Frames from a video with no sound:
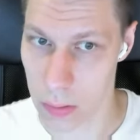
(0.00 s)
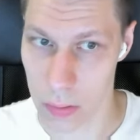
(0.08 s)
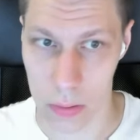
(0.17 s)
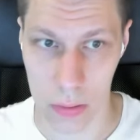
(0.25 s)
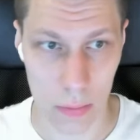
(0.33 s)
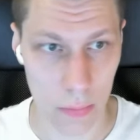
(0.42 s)

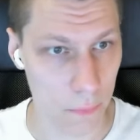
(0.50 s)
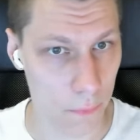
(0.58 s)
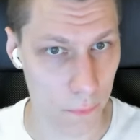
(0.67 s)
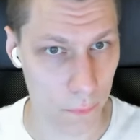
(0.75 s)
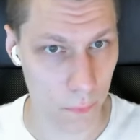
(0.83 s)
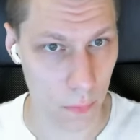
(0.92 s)
if
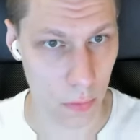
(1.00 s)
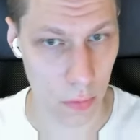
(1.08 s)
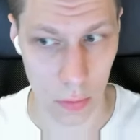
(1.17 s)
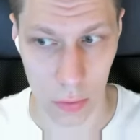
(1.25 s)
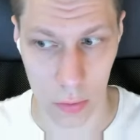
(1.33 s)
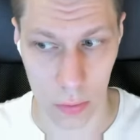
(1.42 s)

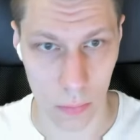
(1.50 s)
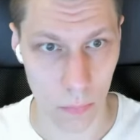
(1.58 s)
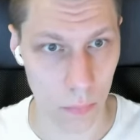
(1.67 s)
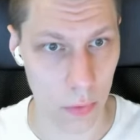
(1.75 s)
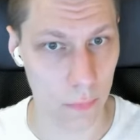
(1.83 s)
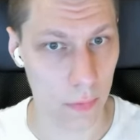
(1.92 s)

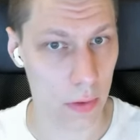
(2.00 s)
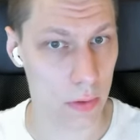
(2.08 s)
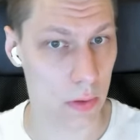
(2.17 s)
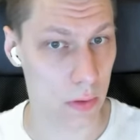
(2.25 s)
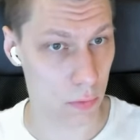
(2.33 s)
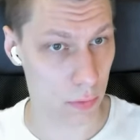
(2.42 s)

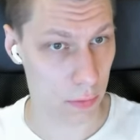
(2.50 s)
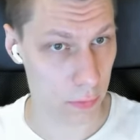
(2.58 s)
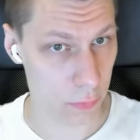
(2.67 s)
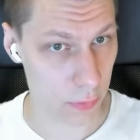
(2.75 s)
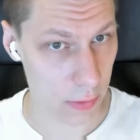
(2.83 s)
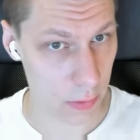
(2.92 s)
previous is
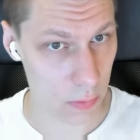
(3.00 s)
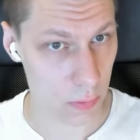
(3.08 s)
triggered, right?